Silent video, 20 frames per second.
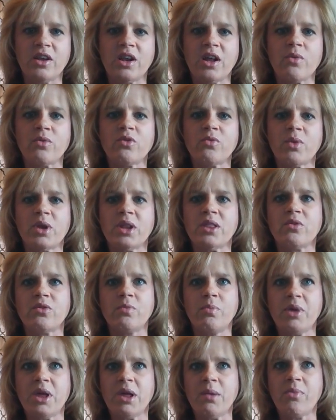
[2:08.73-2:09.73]
I was one of those
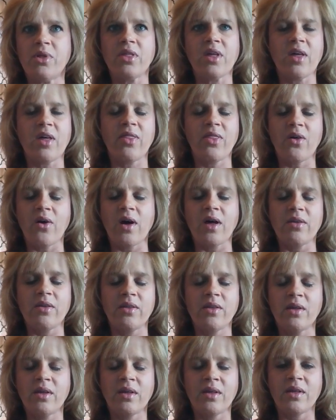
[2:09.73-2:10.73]
people that thought
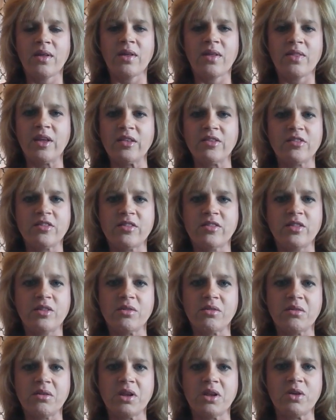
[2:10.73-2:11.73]
that's
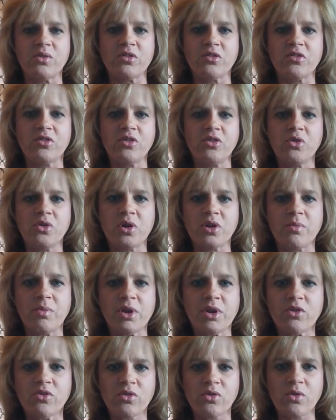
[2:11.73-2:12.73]
just too good to
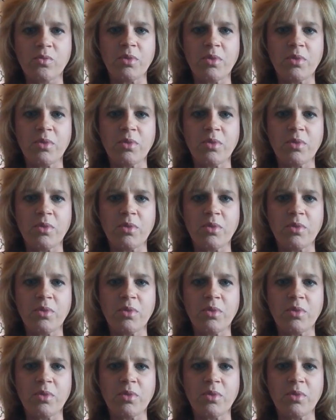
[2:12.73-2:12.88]
be true.